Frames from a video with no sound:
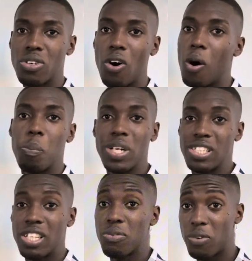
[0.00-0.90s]
or
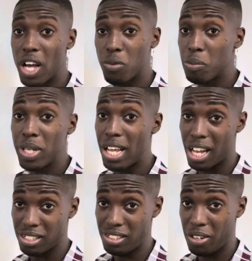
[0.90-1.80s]
positive 5 would be the
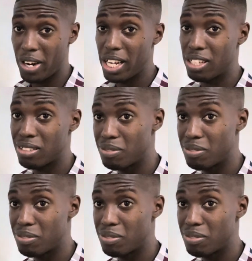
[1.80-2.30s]
answer, right?